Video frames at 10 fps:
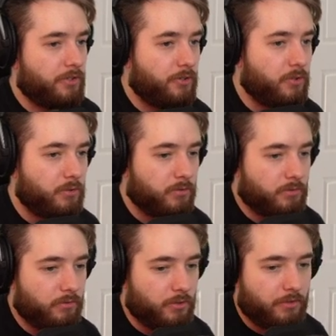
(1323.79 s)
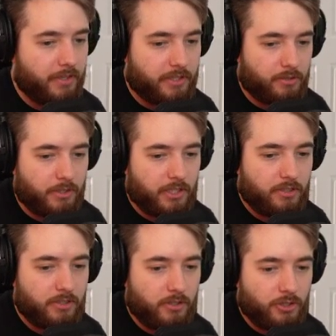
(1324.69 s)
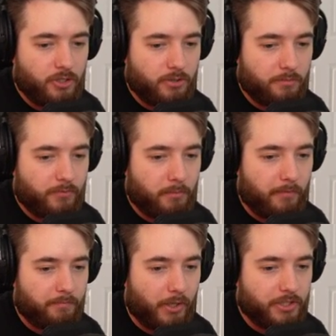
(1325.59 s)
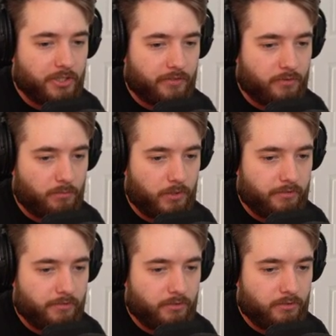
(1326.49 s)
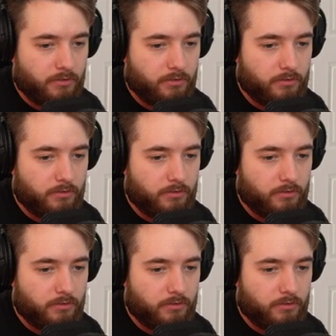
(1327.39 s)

a new new thing to it. You can you can choose it from a bunch of different ones.